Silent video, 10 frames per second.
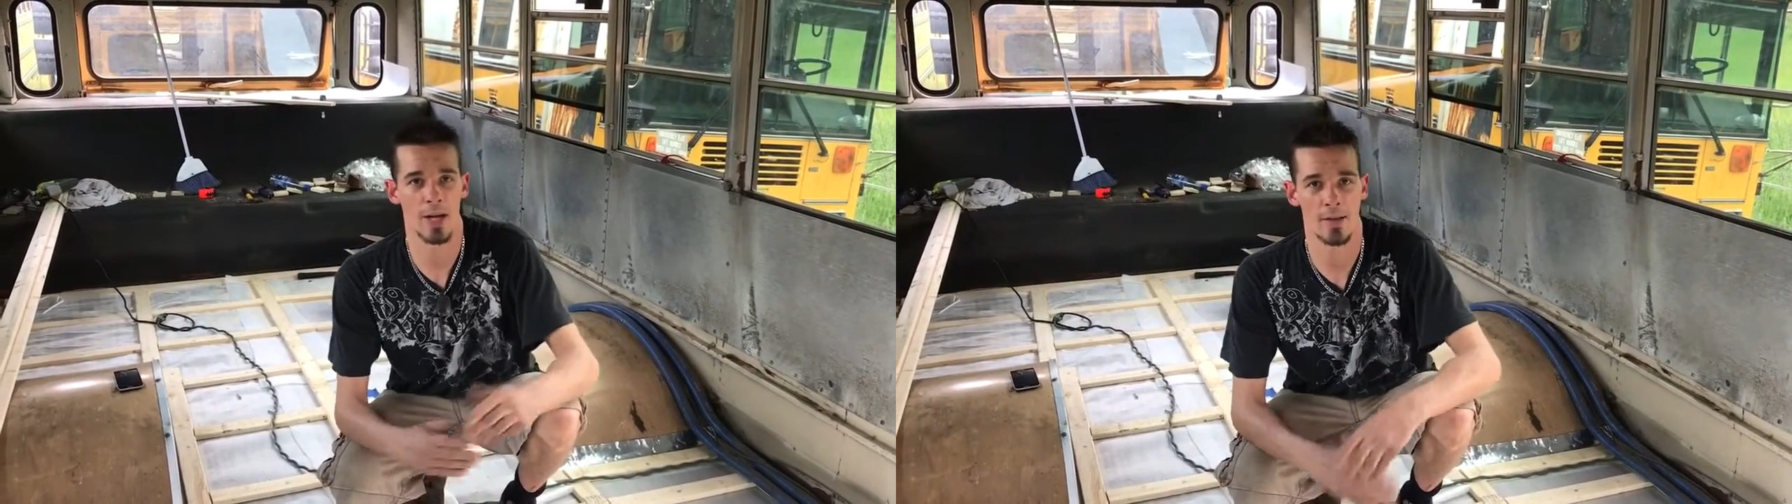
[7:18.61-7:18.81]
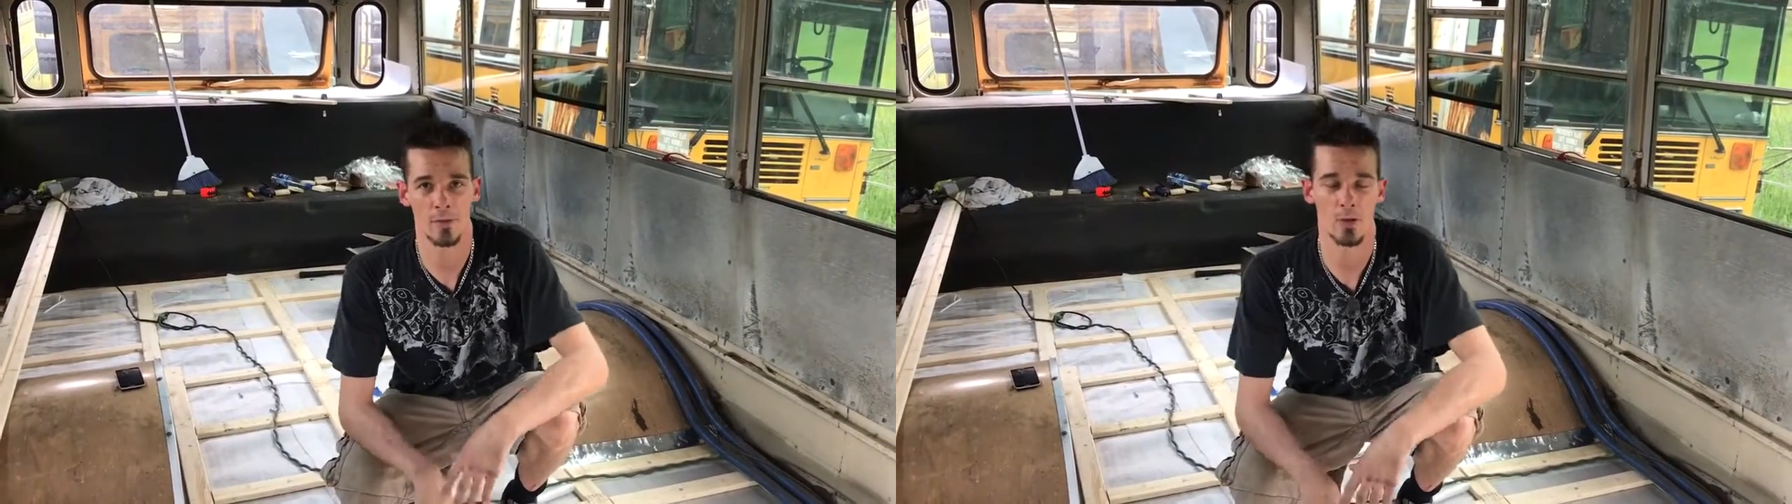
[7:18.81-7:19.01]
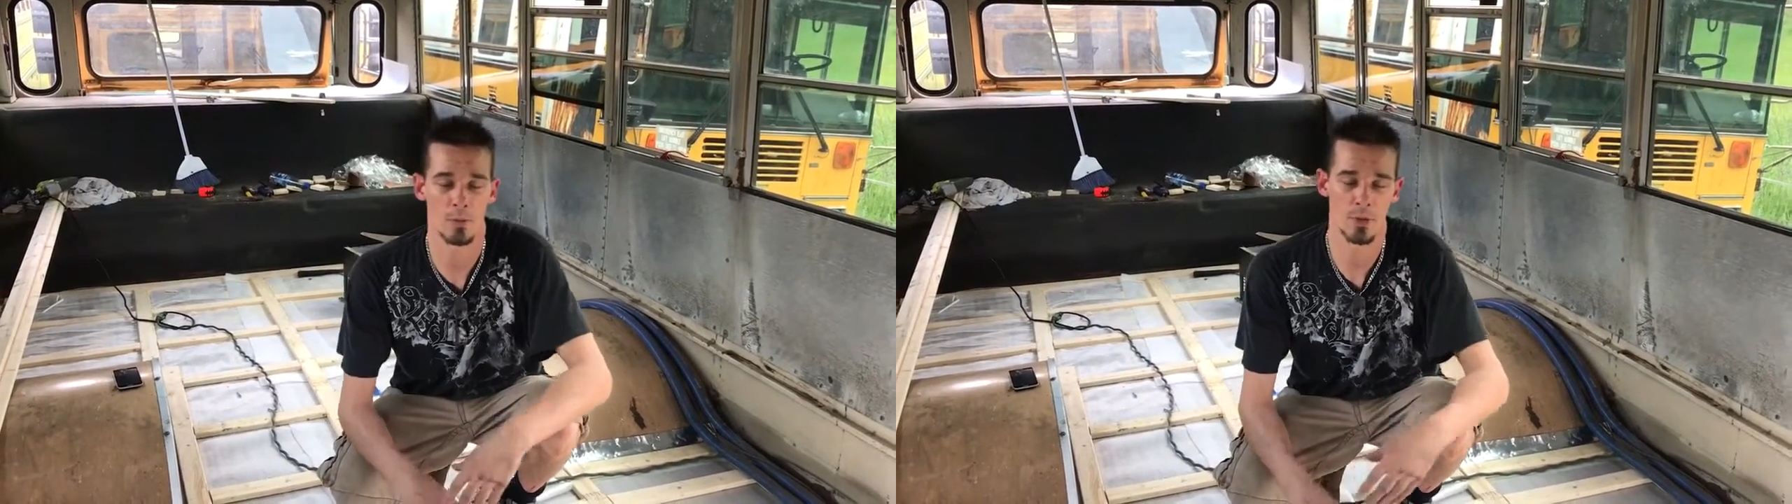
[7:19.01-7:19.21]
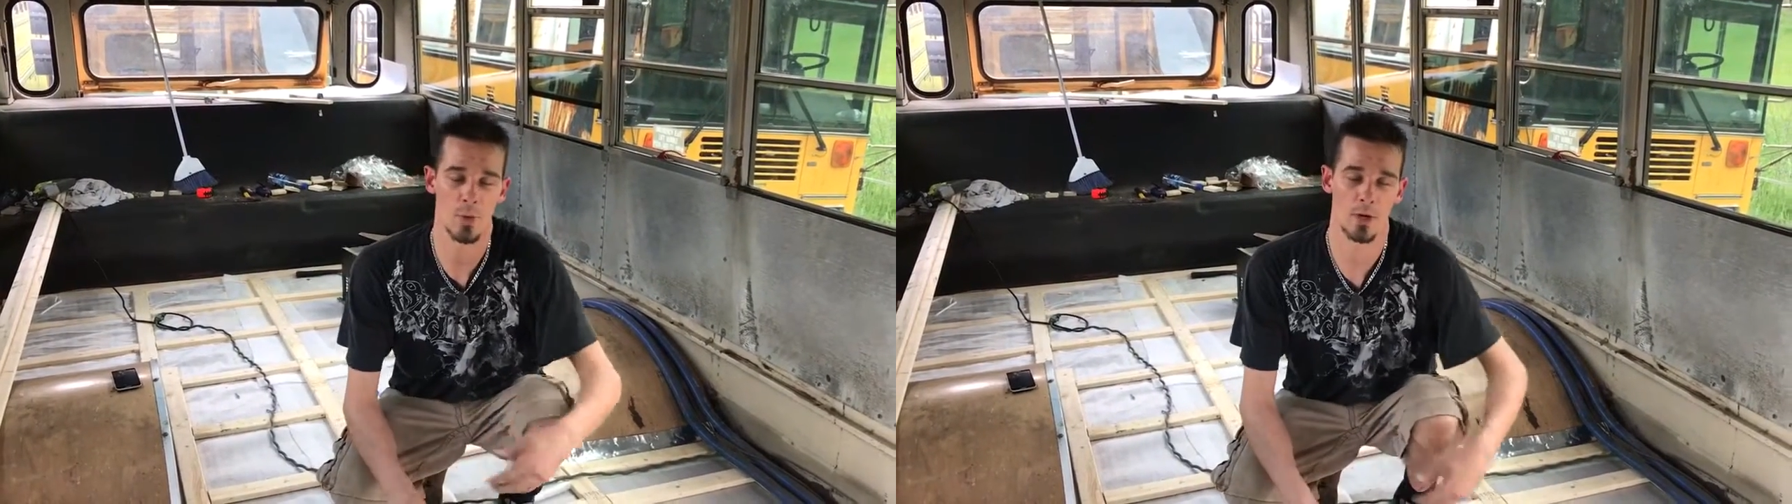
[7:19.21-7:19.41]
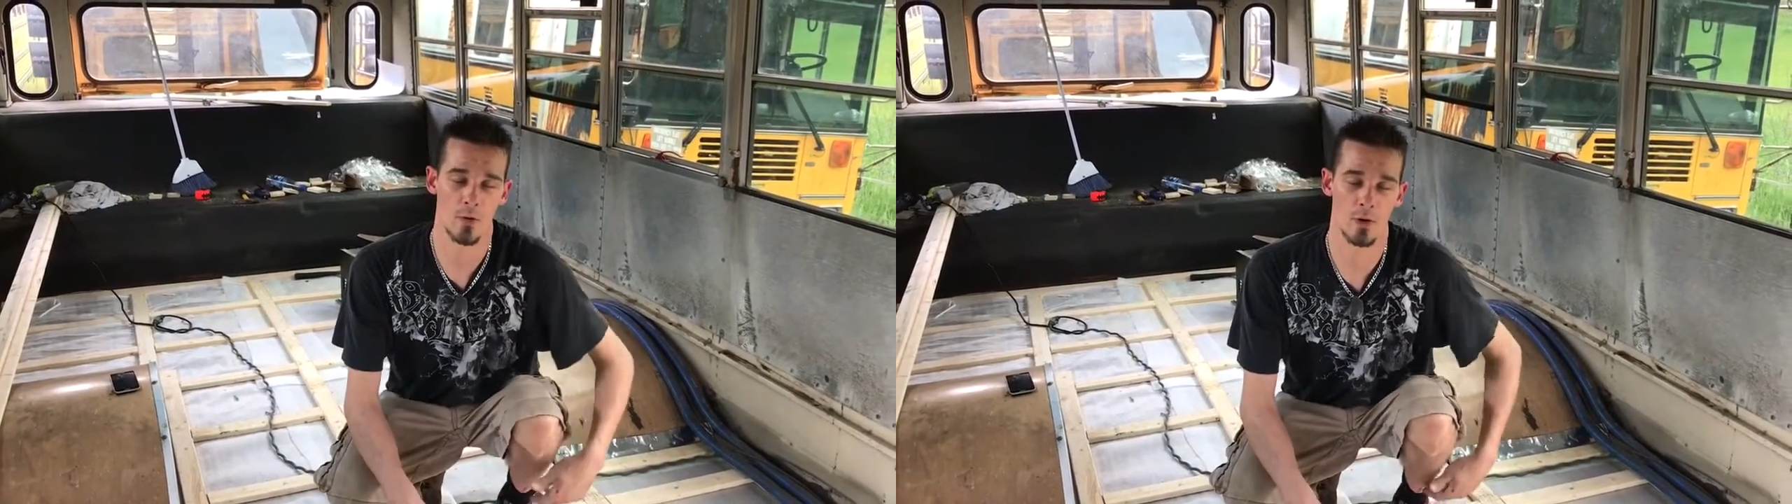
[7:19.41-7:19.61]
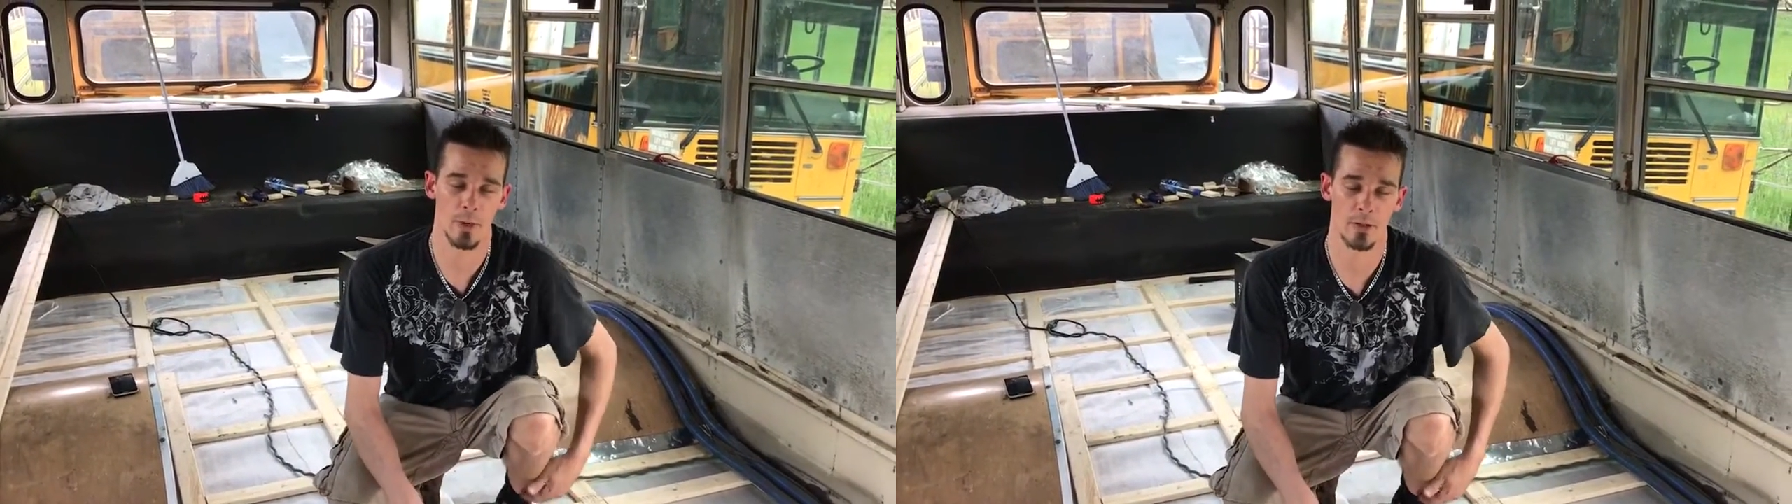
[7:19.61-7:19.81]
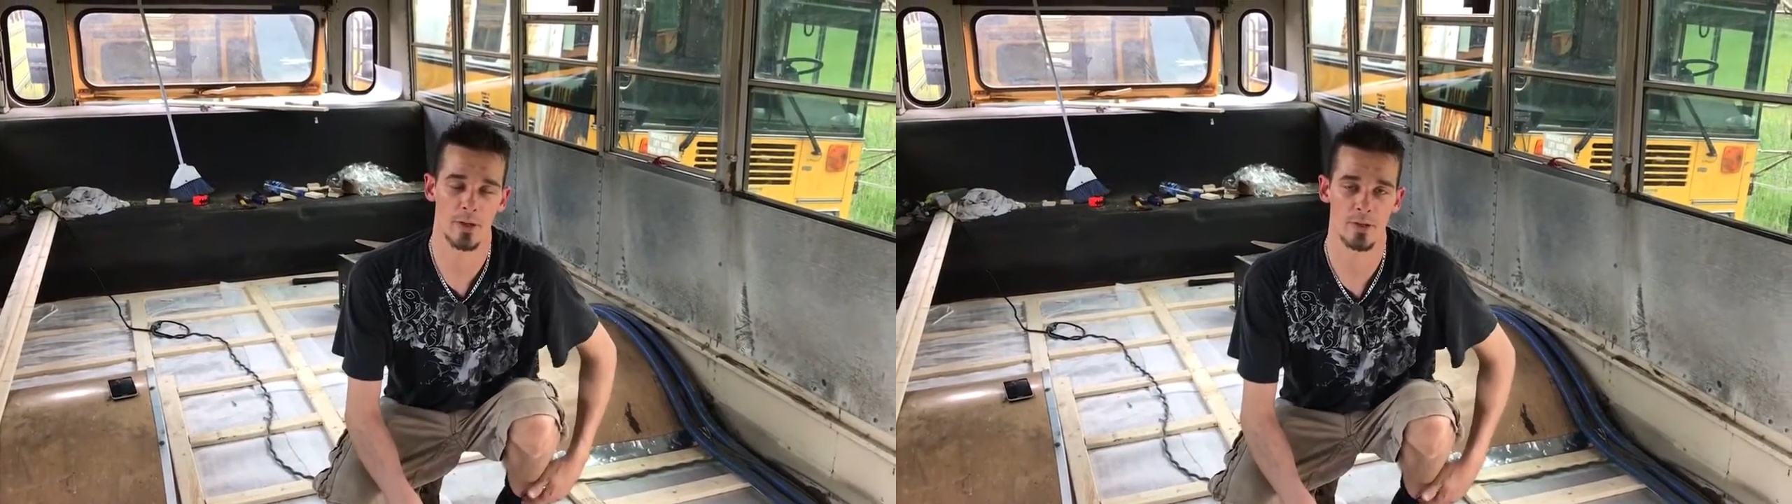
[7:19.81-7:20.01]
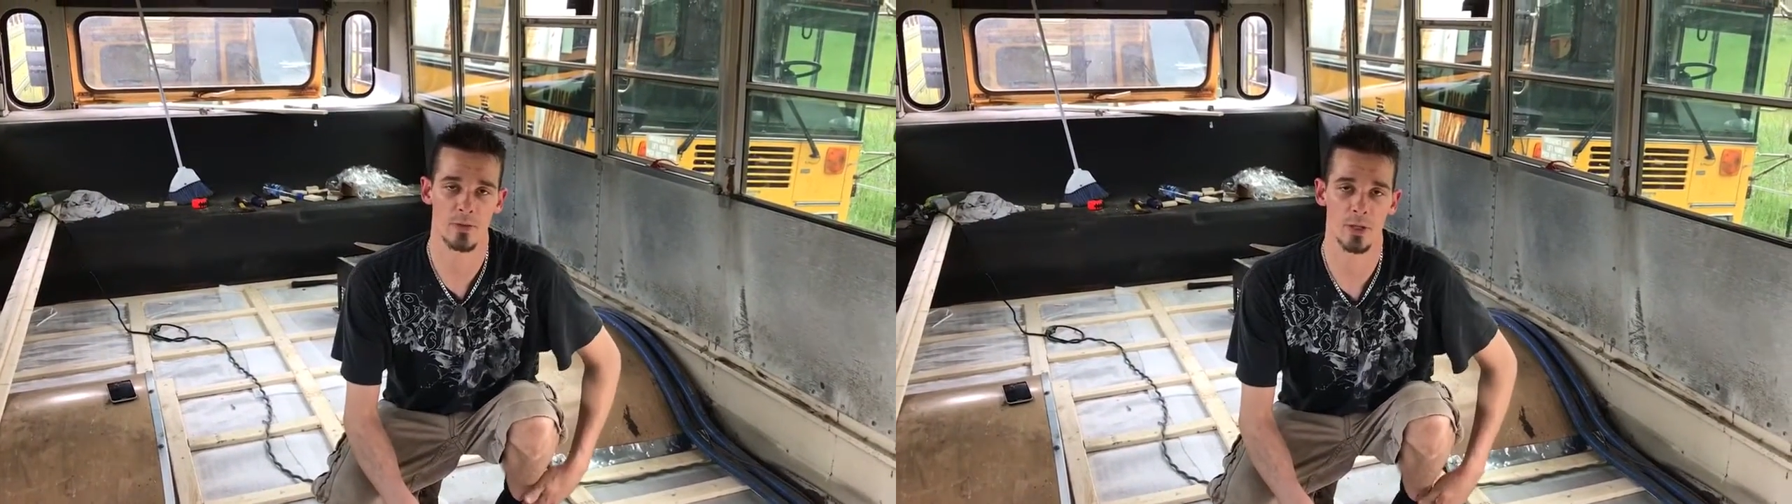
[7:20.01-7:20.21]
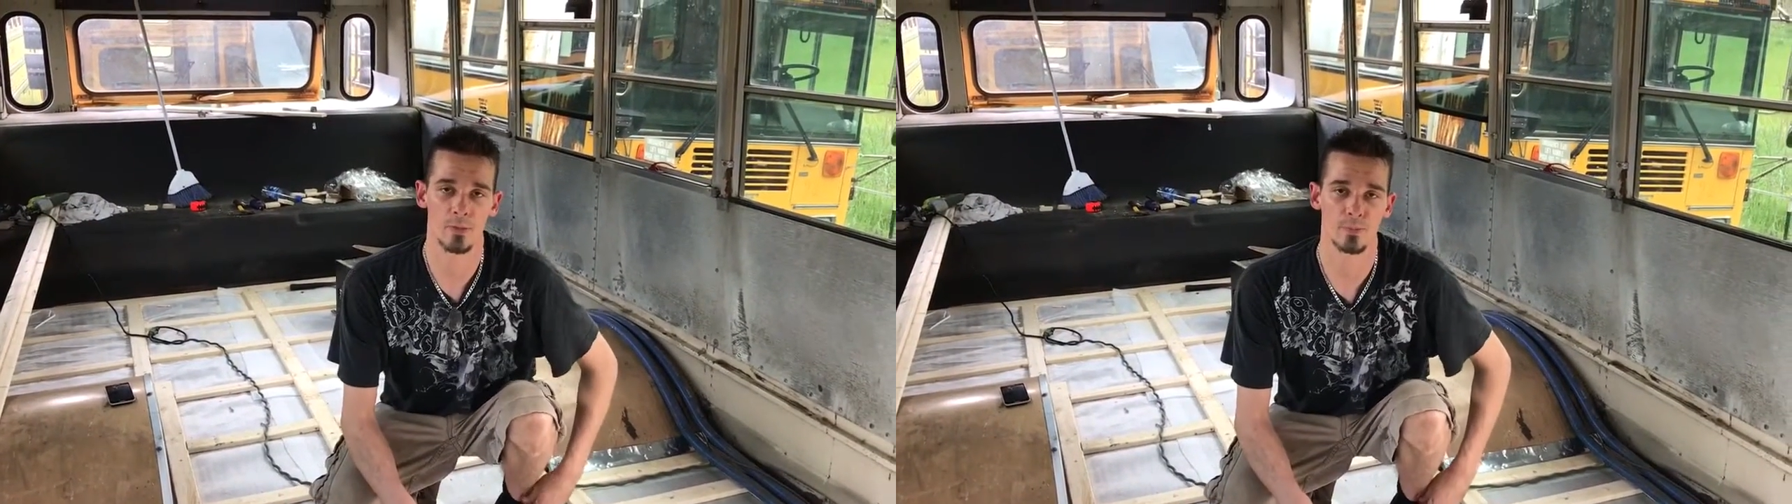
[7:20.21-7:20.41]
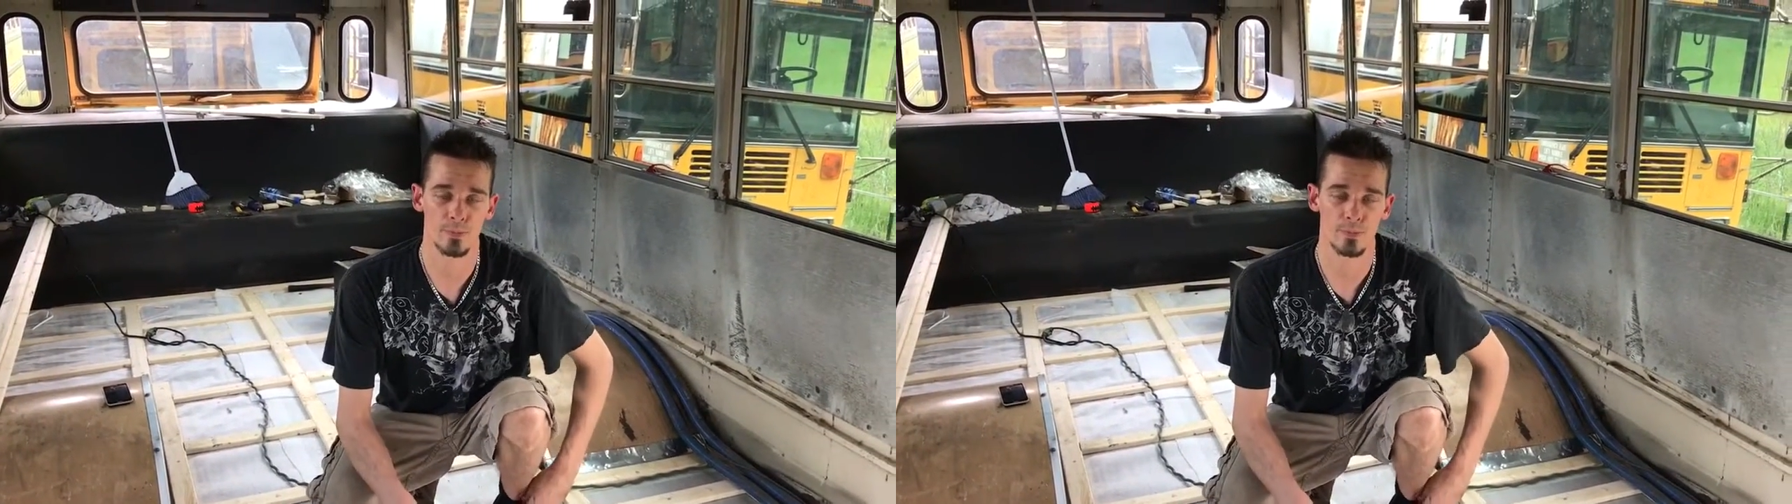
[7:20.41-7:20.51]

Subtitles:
have to do in between in order to make things fit.